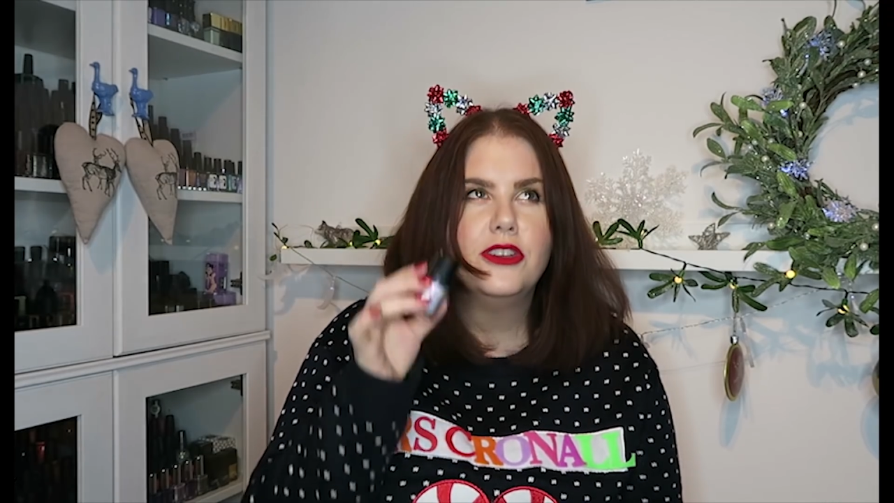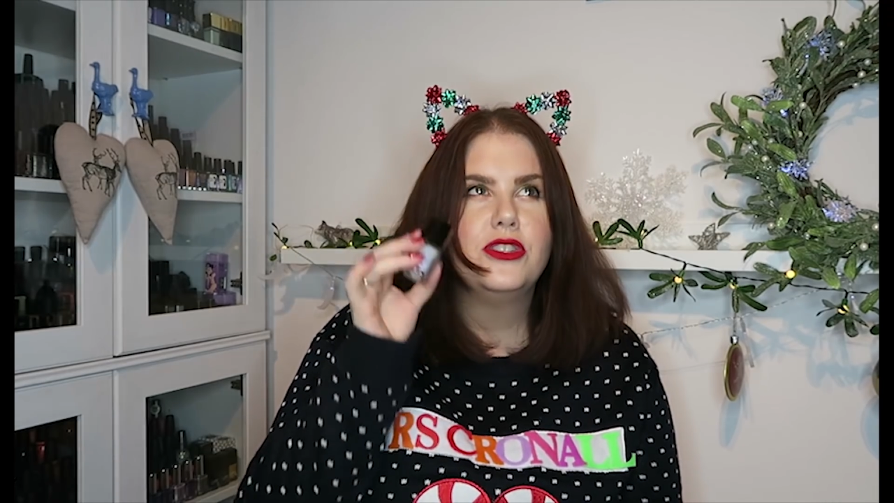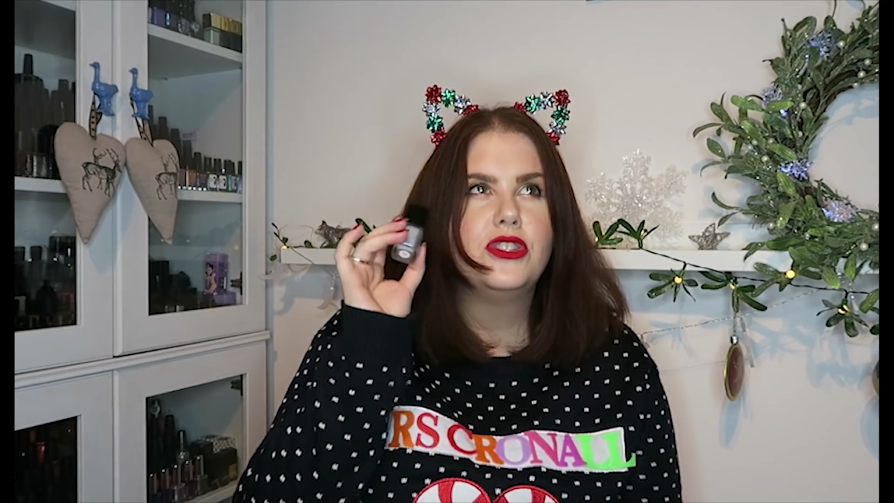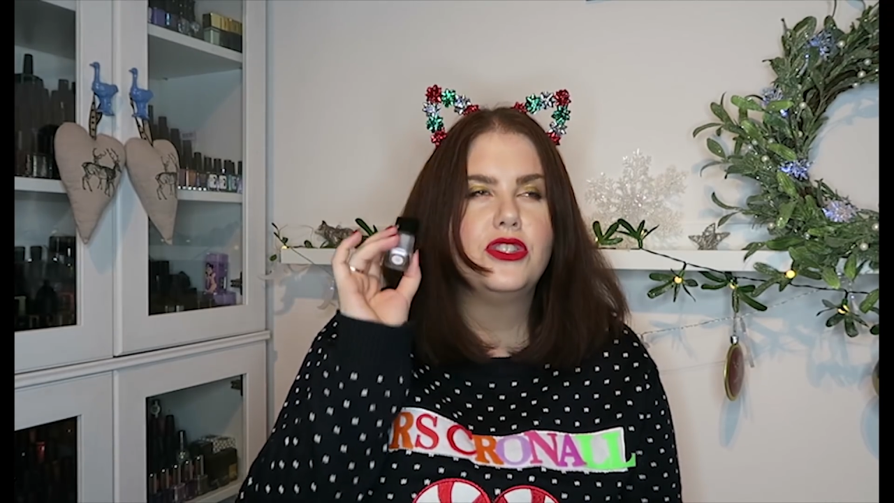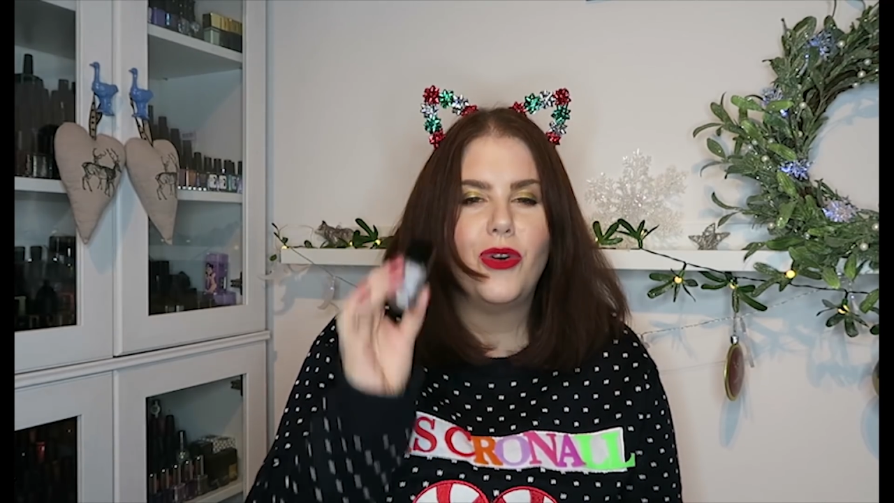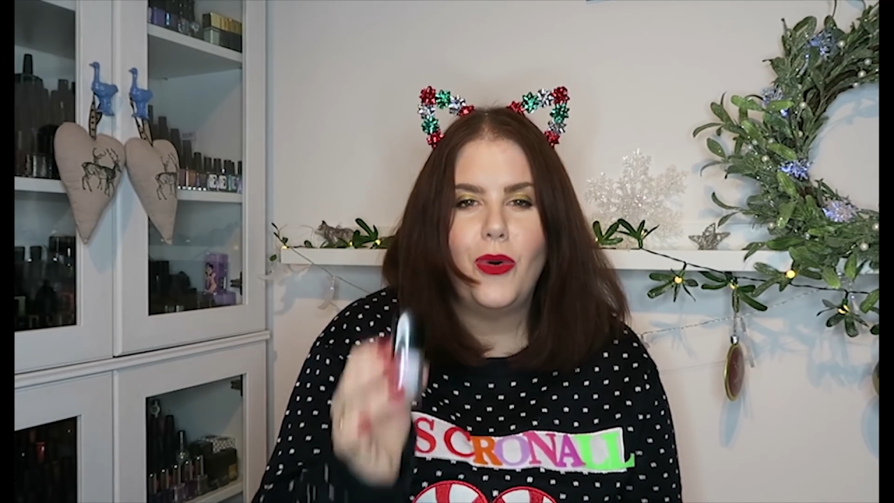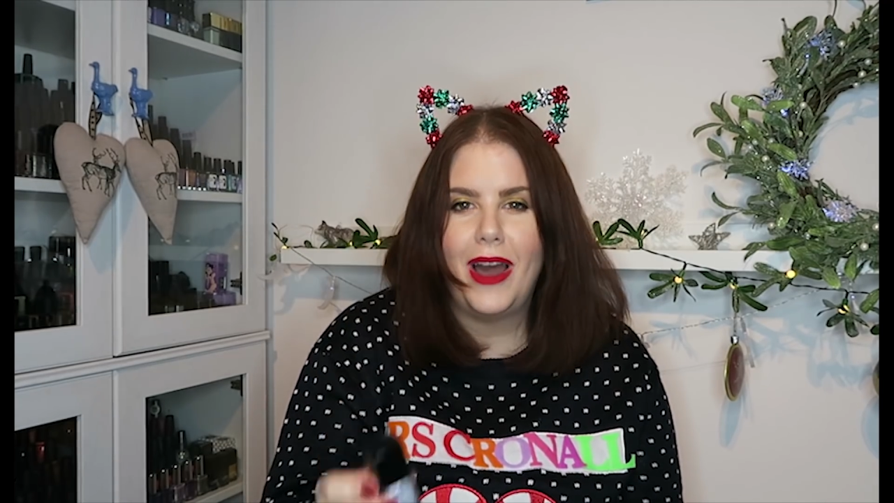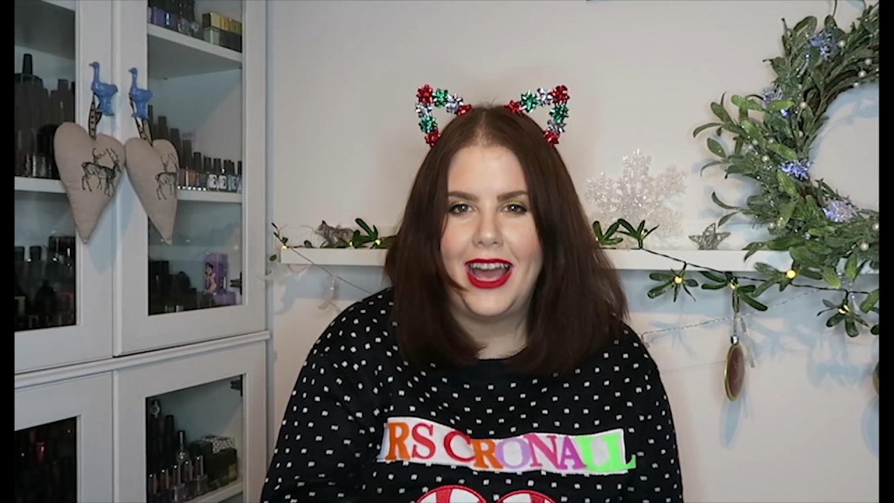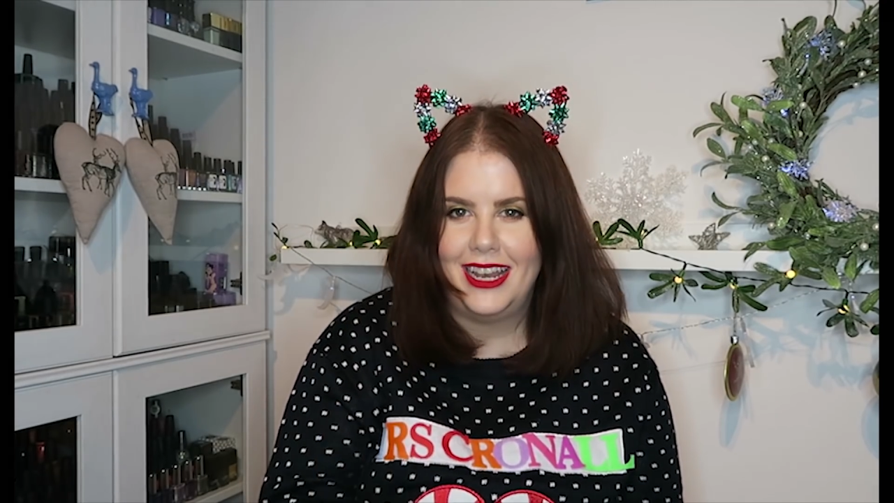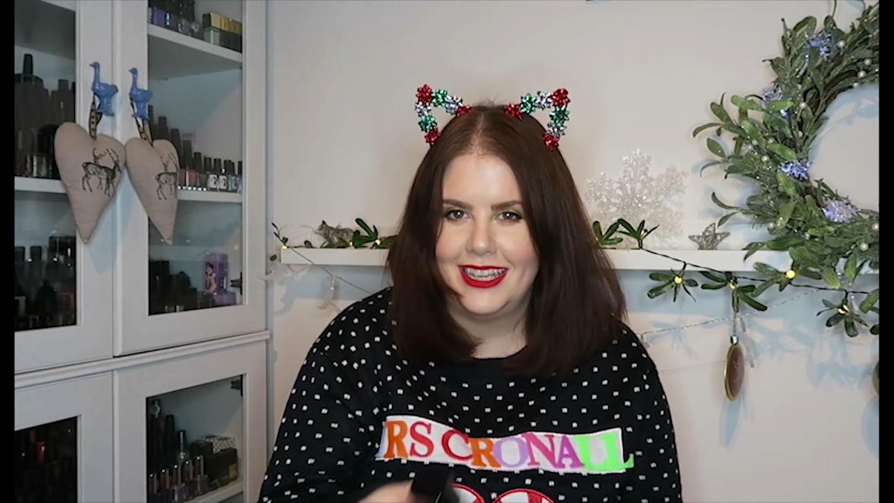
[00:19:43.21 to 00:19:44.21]

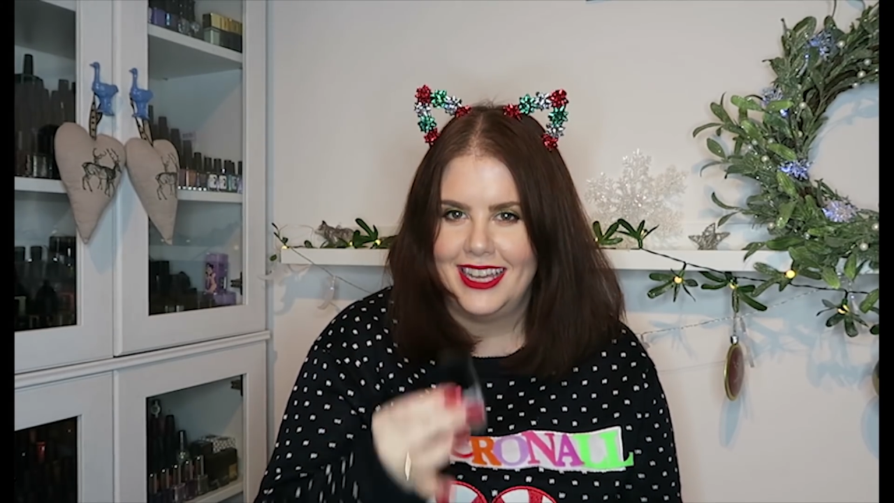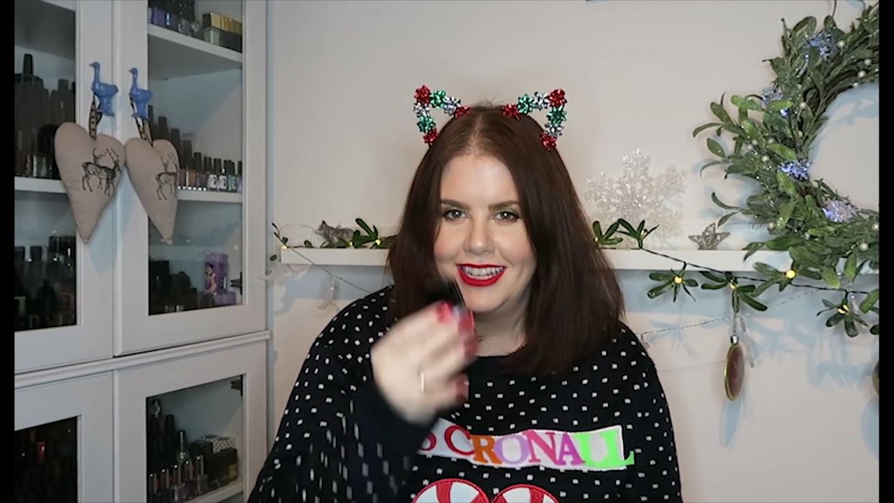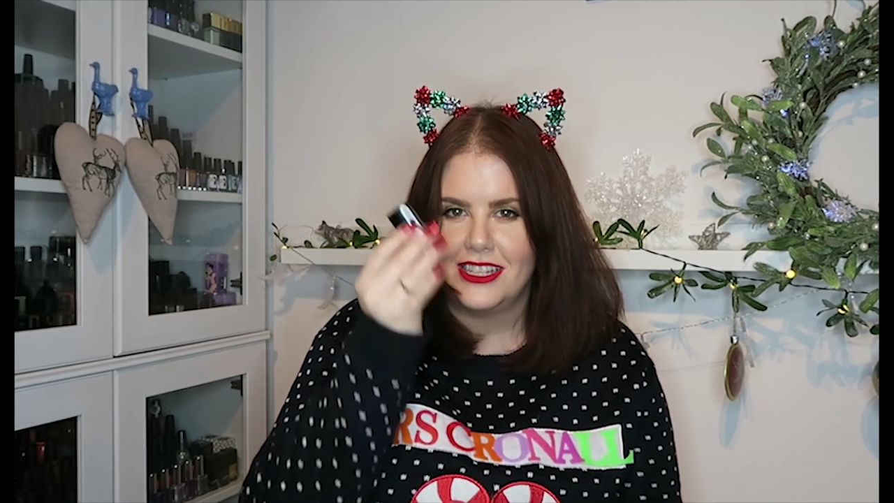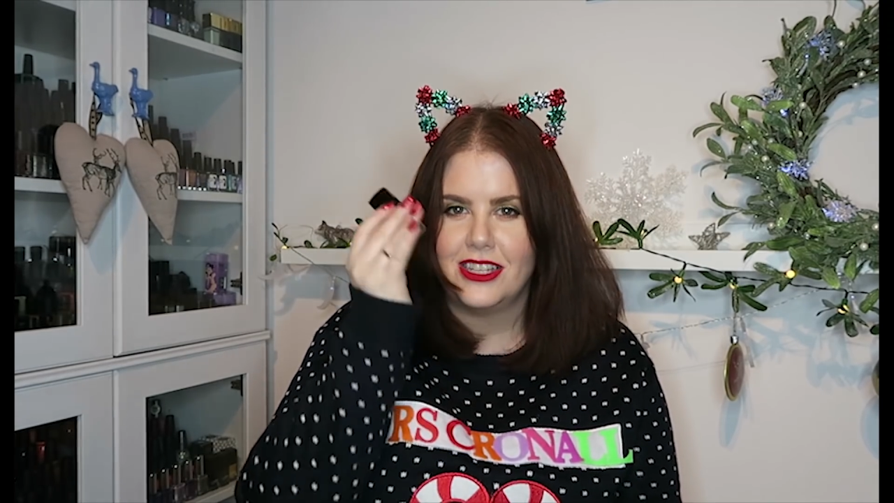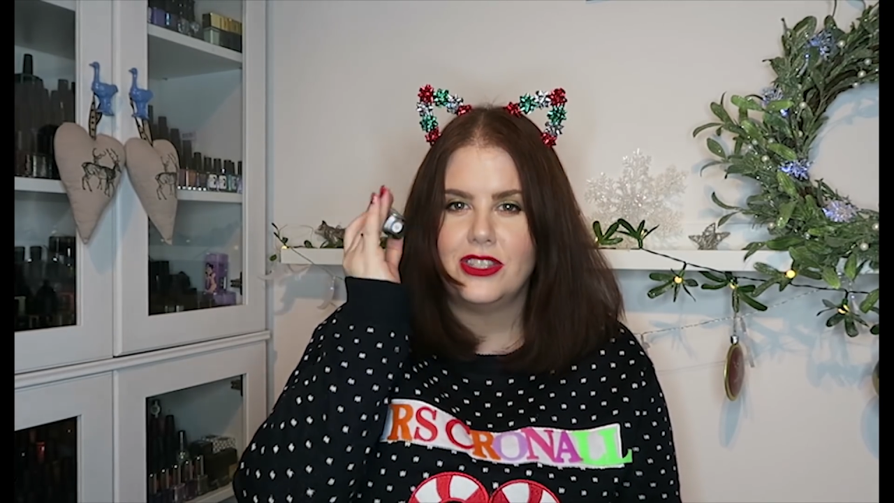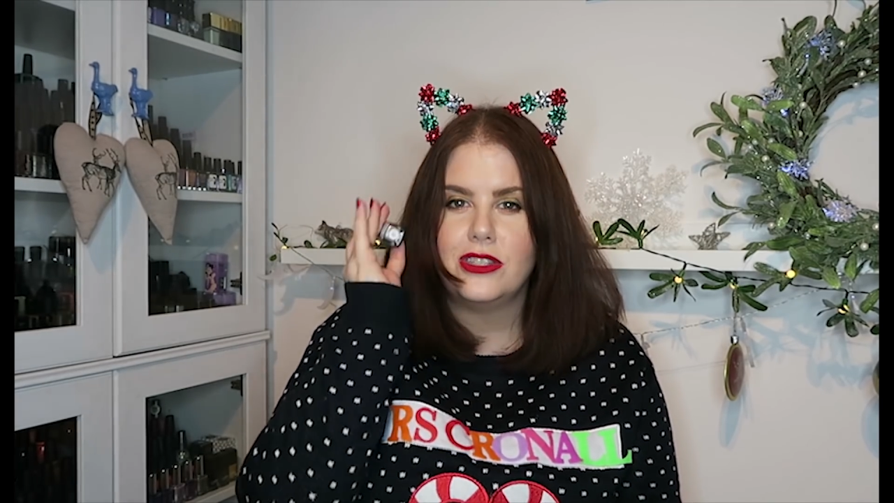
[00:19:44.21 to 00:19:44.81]
So elegant,